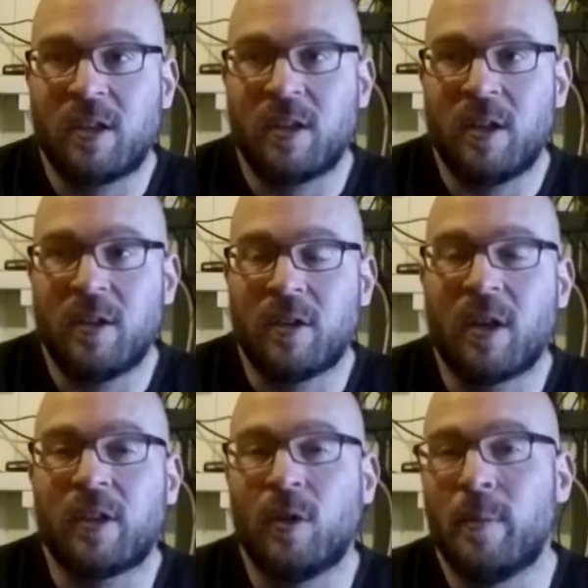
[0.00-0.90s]
there's
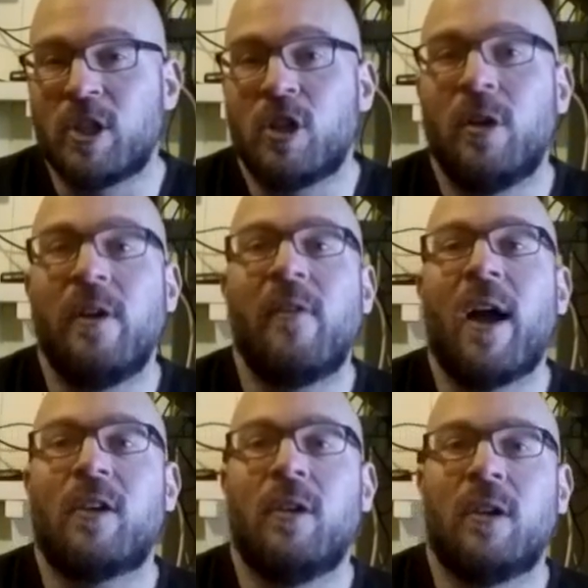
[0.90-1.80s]
also a maturity
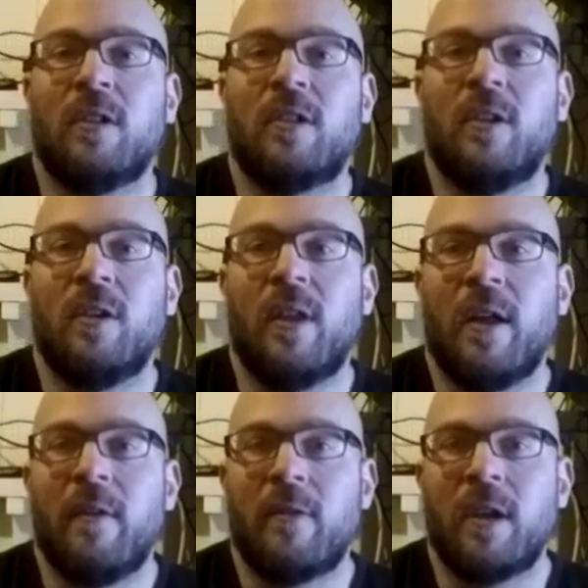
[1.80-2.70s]
factor to consider, that
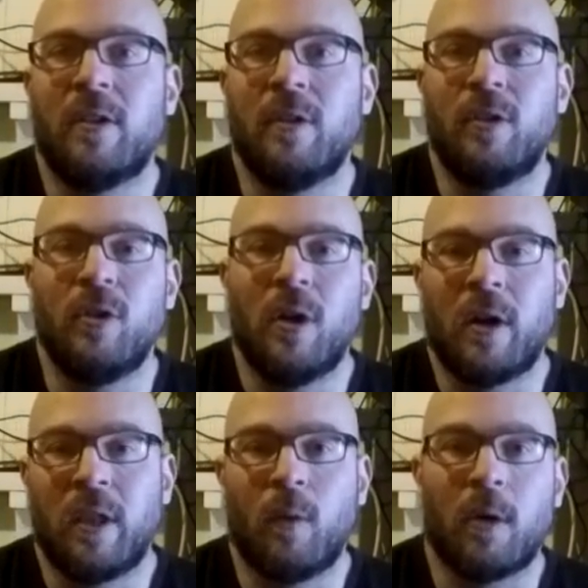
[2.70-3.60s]
if kids are too young
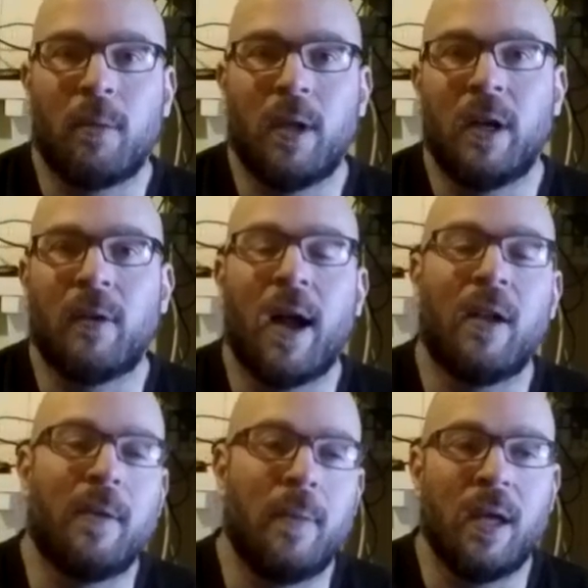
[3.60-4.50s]
and they want to play
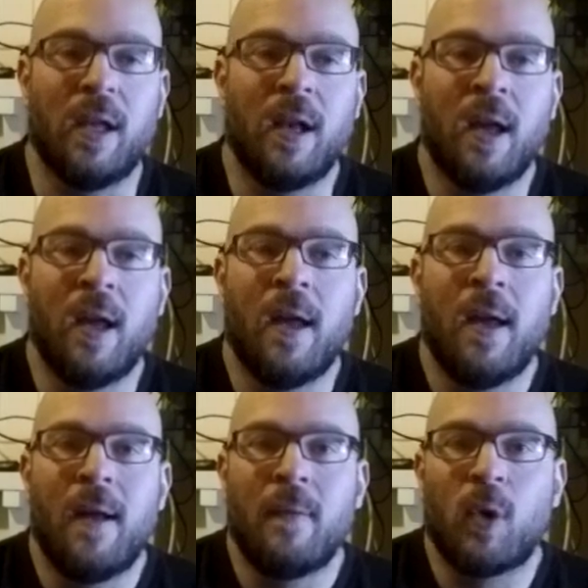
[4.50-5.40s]
around a bit,
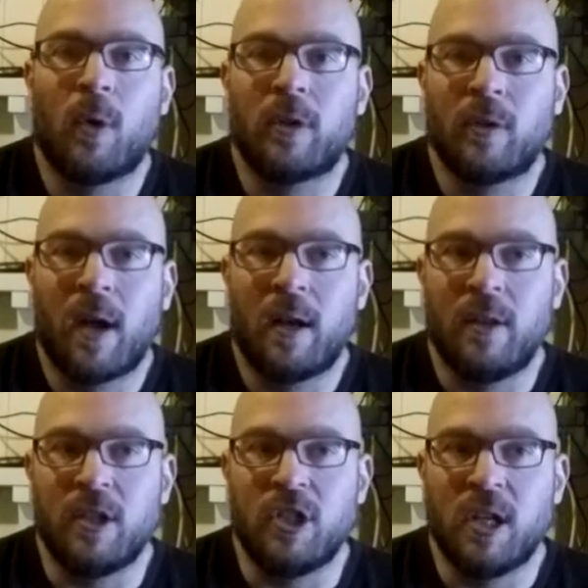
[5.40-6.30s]
horse around in
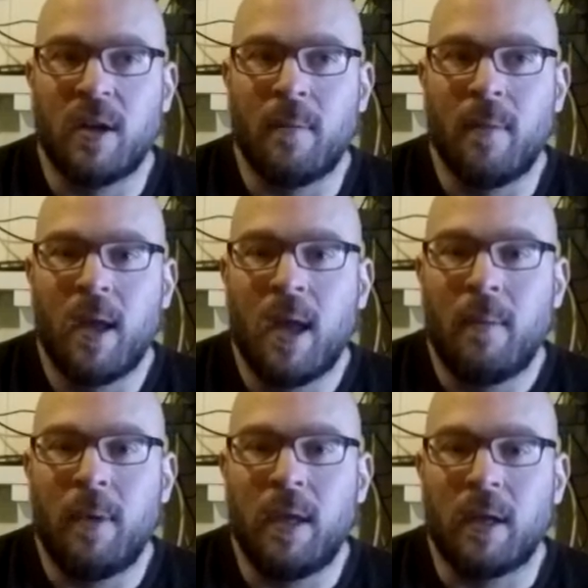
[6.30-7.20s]
the gym,
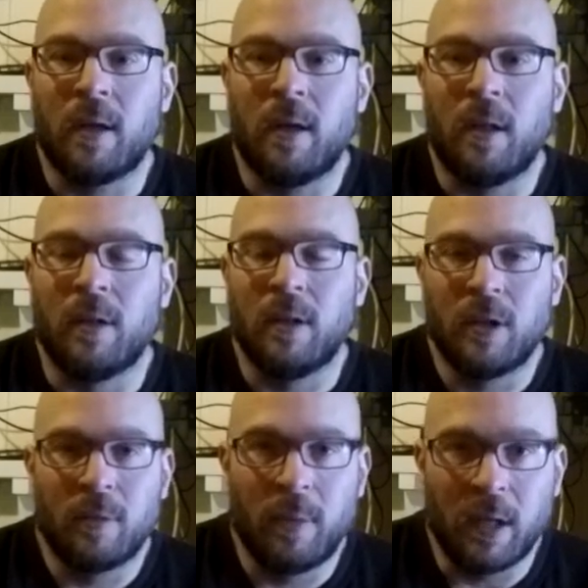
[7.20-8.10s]
being a
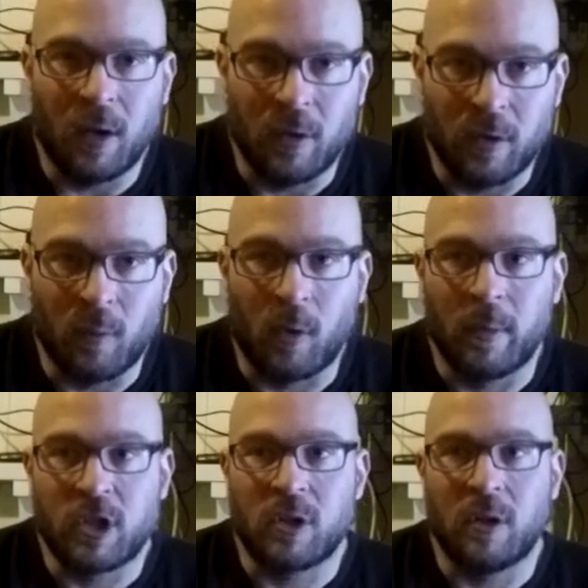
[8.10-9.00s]
little bit older, more
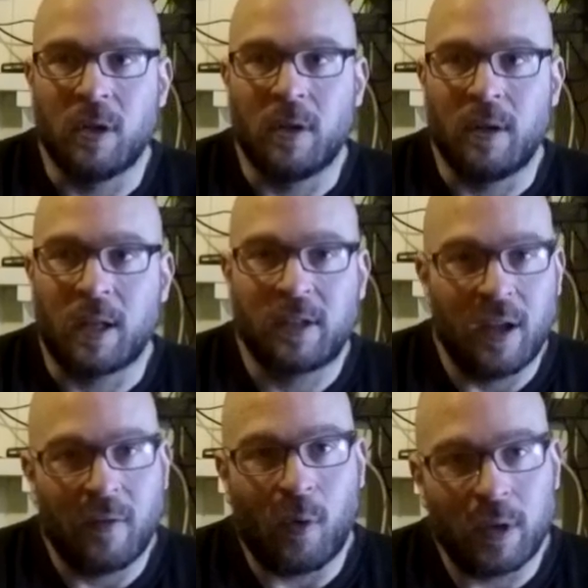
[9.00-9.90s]
mature, not
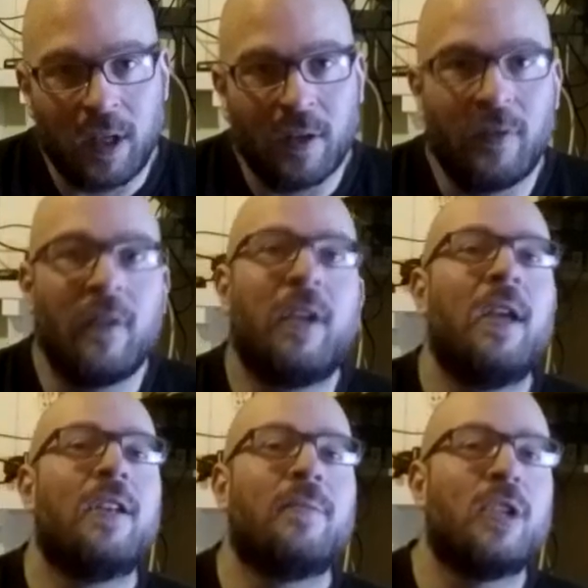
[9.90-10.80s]
saying 14 or
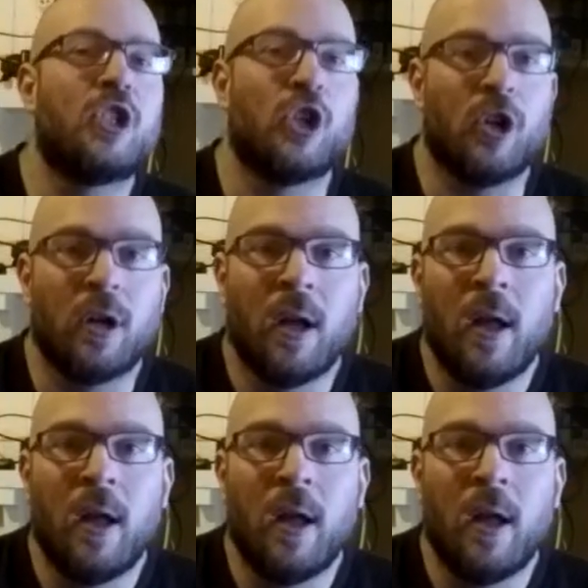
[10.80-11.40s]
15 is mature,